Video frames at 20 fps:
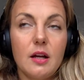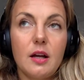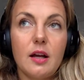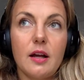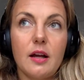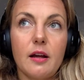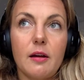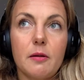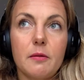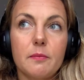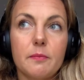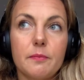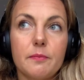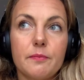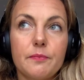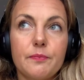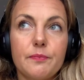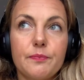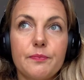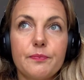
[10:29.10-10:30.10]

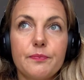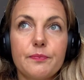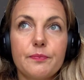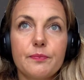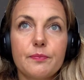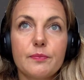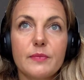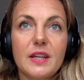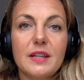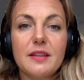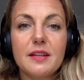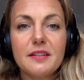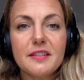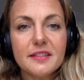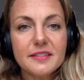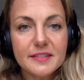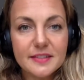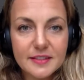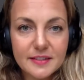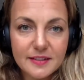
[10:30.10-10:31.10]
I think
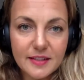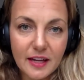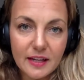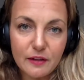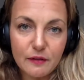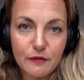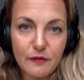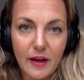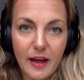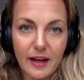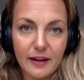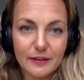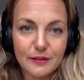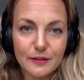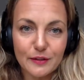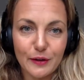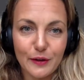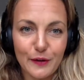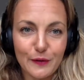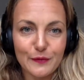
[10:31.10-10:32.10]
that's a side effect
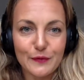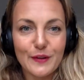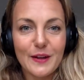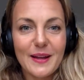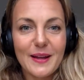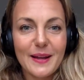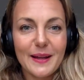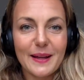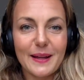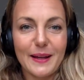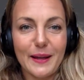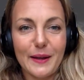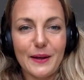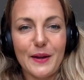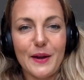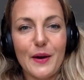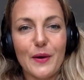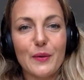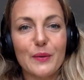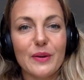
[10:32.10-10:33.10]
of,
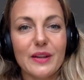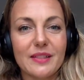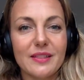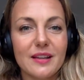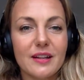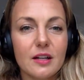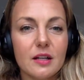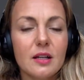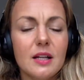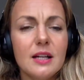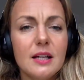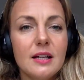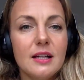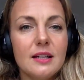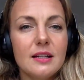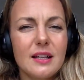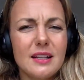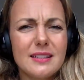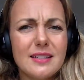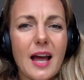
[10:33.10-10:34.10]
when they're
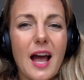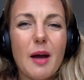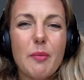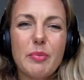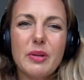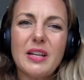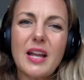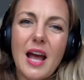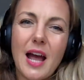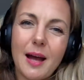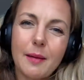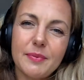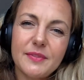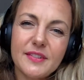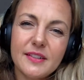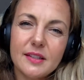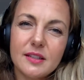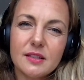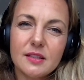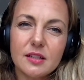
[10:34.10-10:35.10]
a tad bit
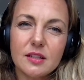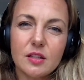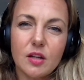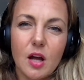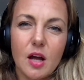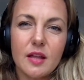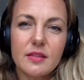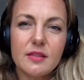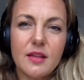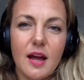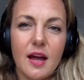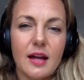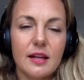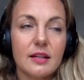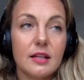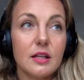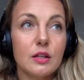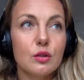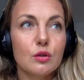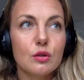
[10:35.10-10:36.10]
absent and not that
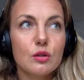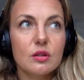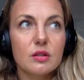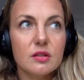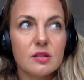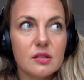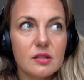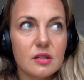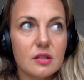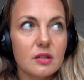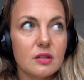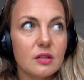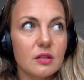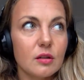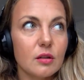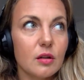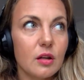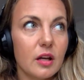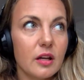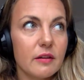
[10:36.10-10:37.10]
interested in
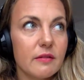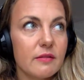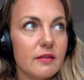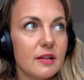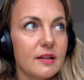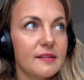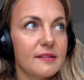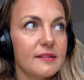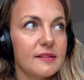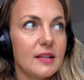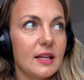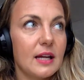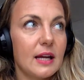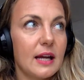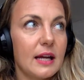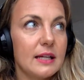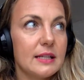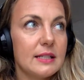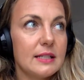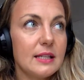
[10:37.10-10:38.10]
a lot of things that
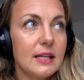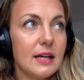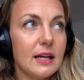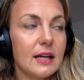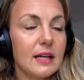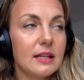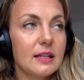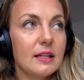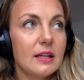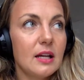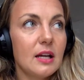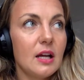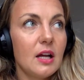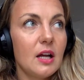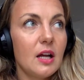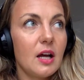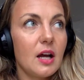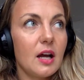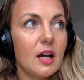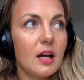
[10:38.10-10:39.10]
I did,
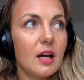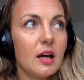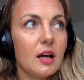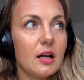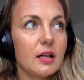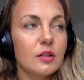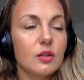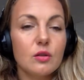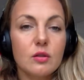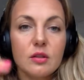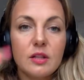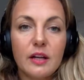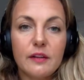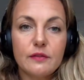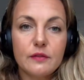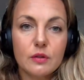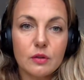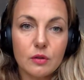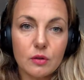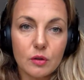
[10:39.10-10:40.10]
and you're
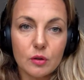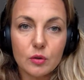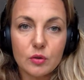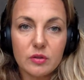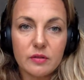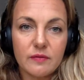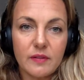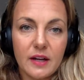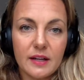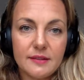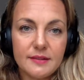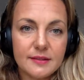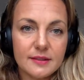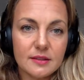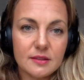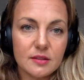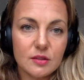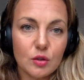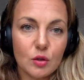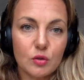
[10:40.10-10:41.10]
left to your own
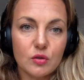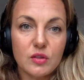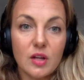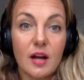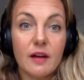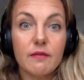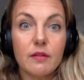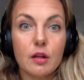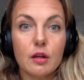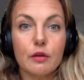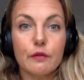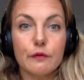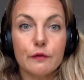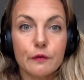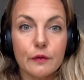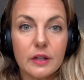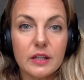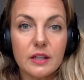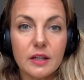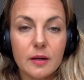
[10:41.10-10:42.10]
devices, you also have a lot of
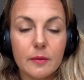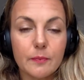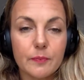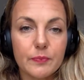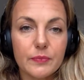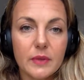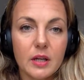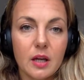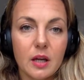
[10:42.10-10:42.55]
freedom.